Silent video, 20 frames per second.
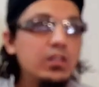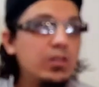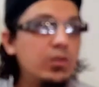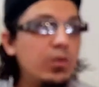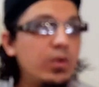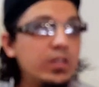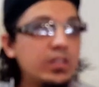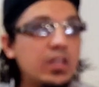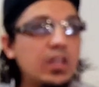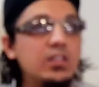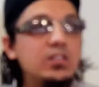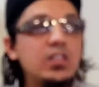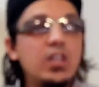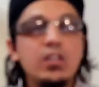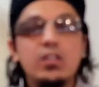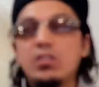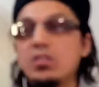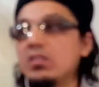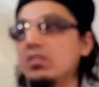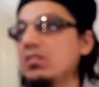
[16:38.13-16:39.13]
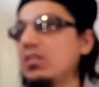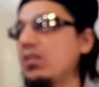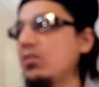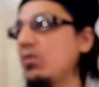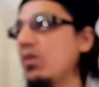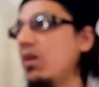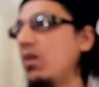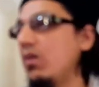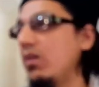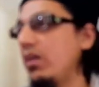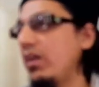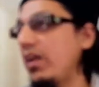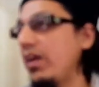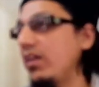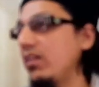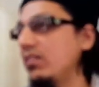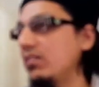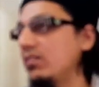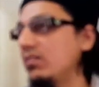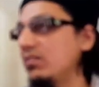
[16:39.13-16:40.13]
no one can check that you are
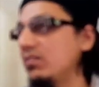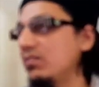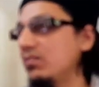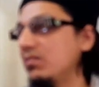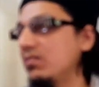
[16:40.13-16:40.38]
online.